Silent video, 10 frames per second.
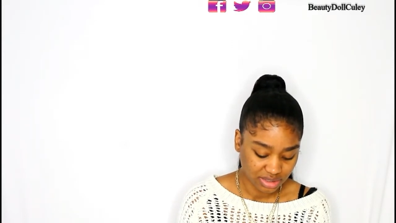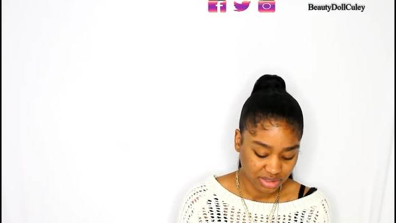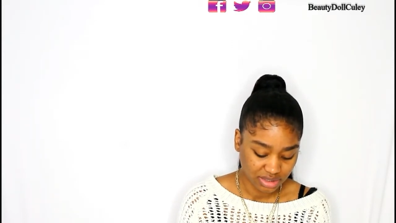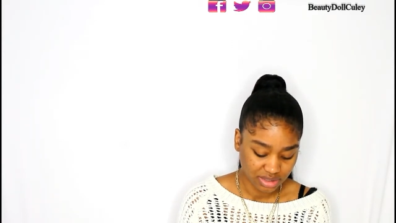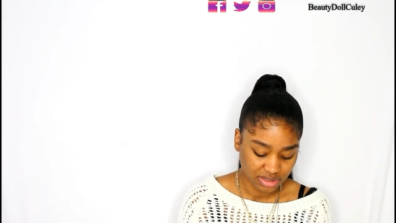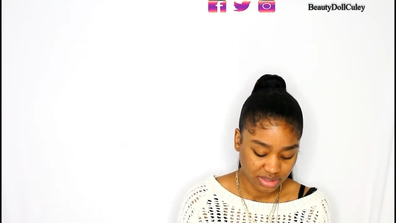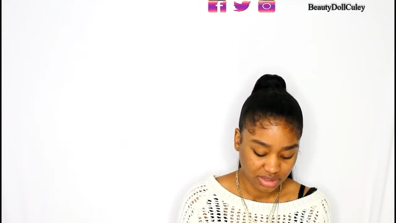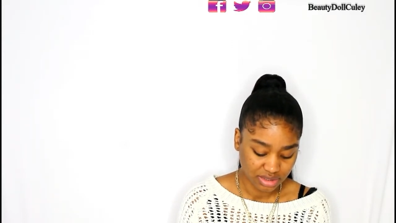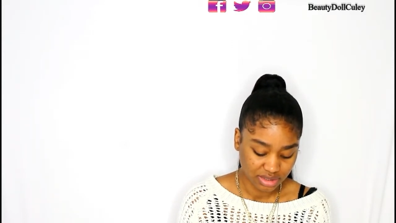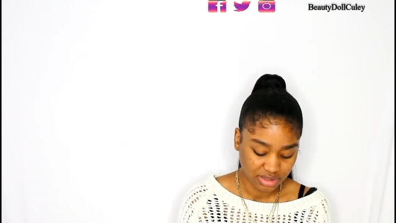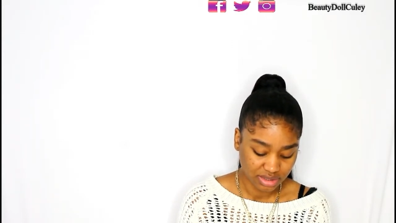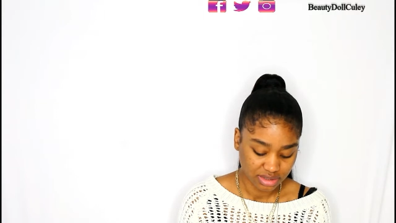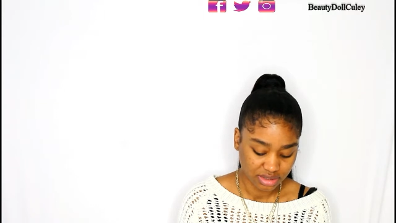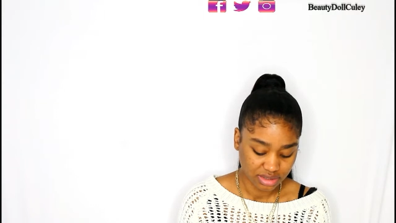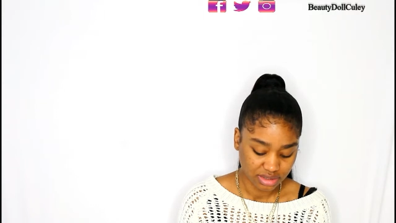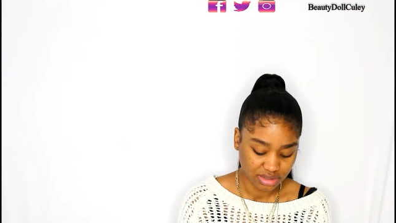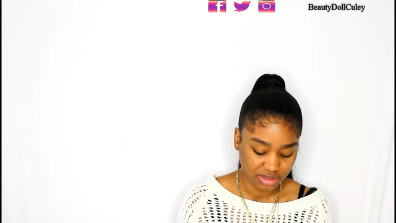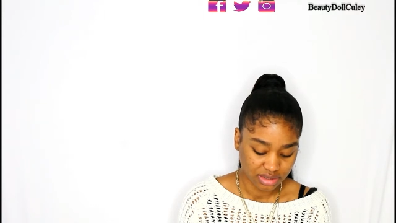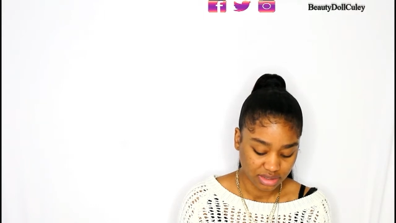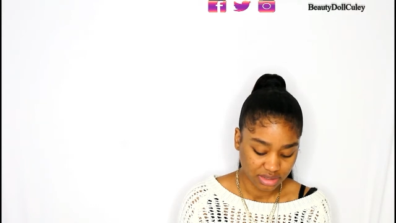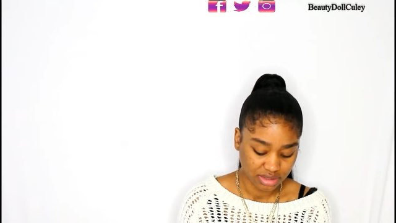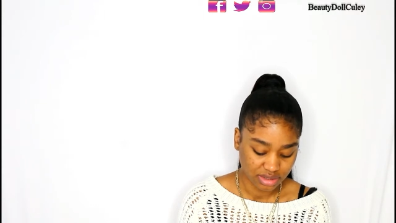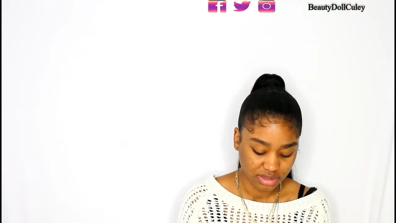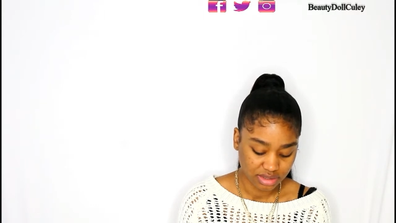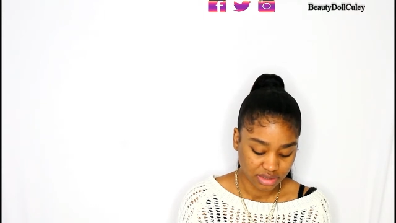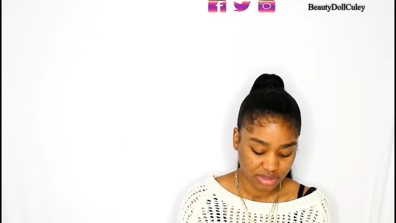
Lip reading: No one is speaking in this clip.